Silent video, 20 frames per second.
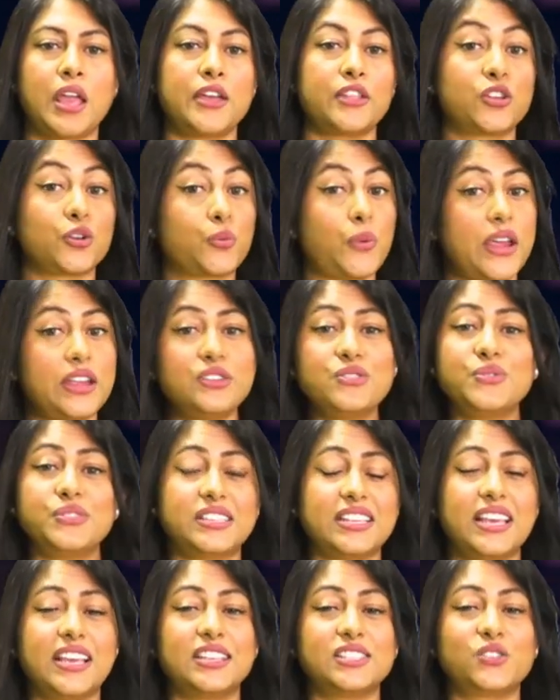The great
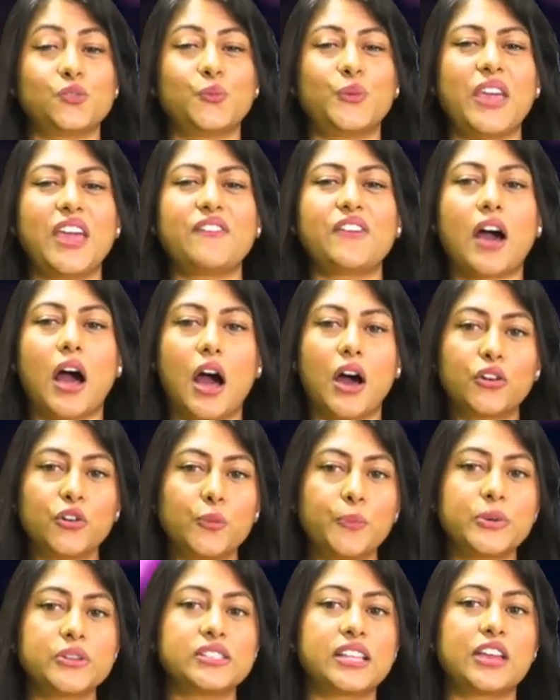news is we have
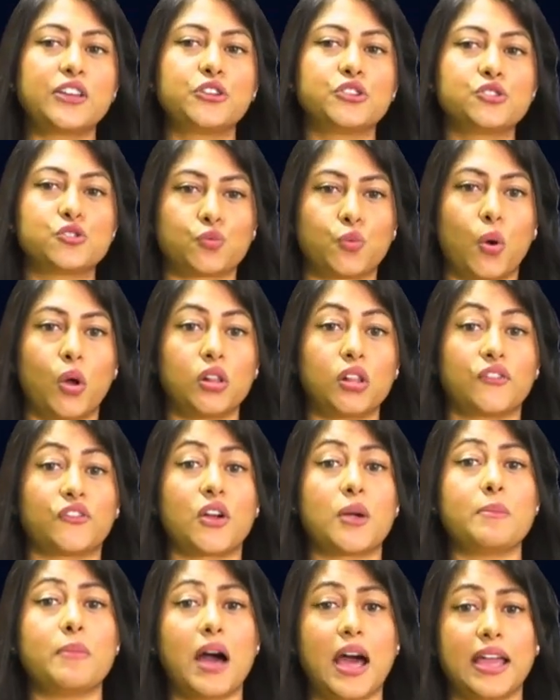100% control of
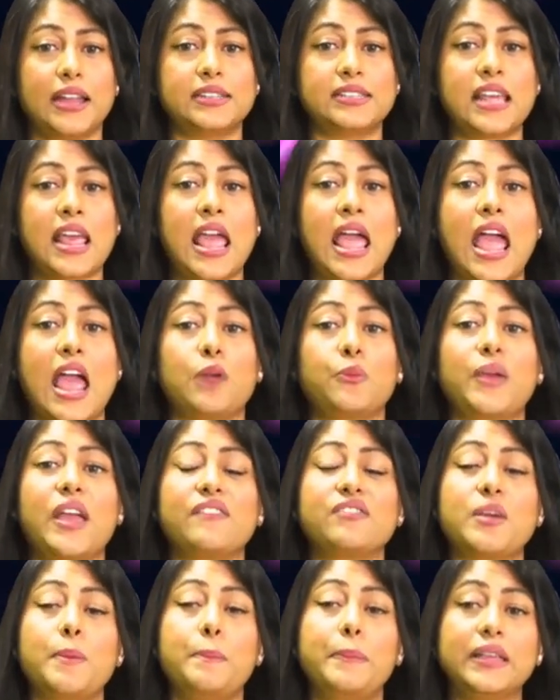our mind and we
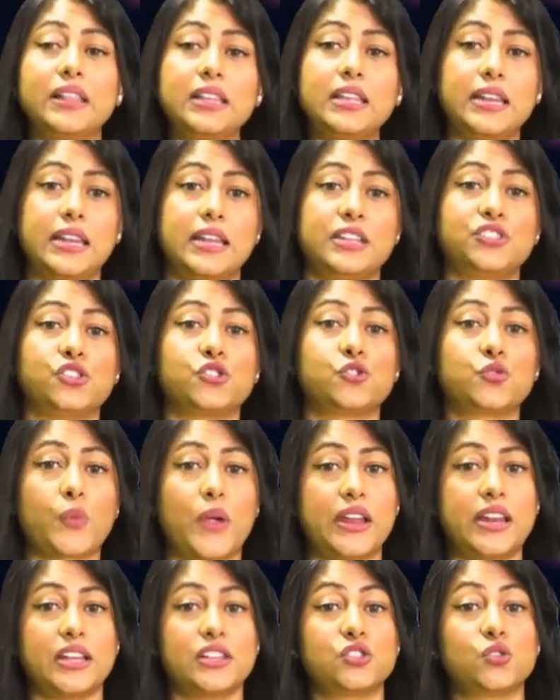have the ability to
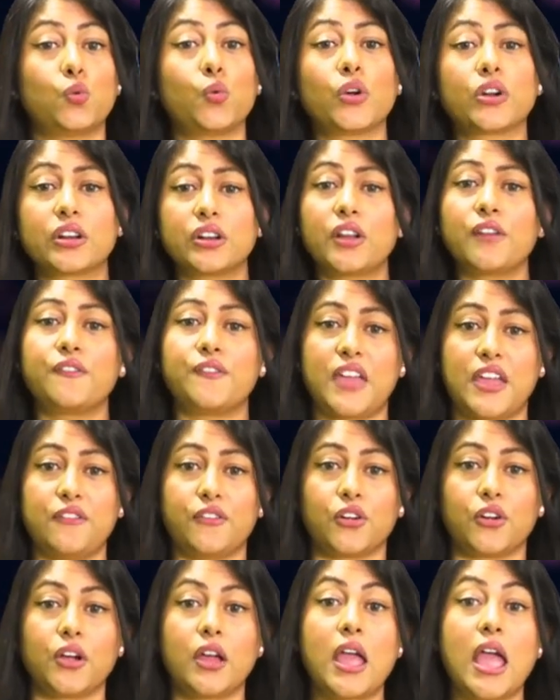train it to work in our
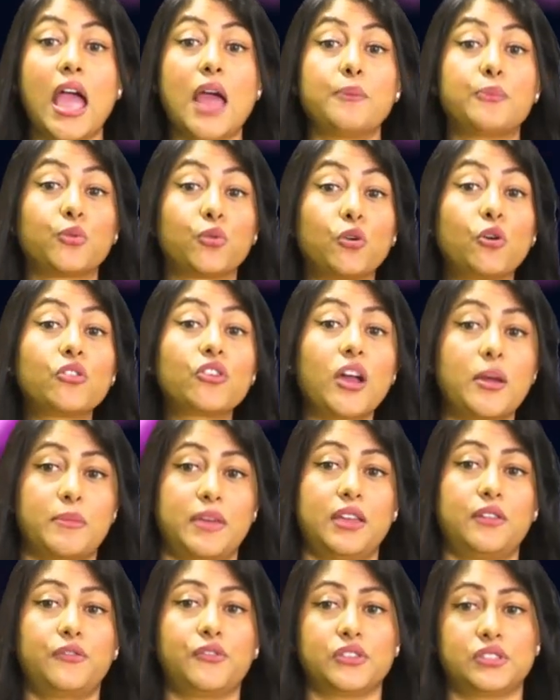favor and program
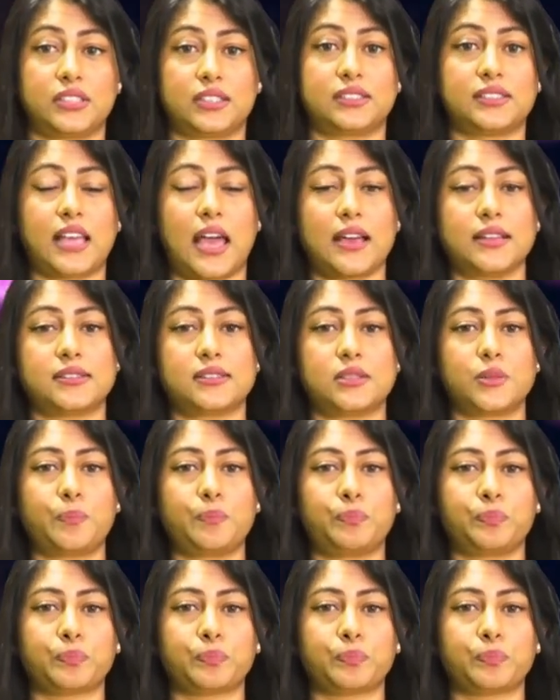it for success.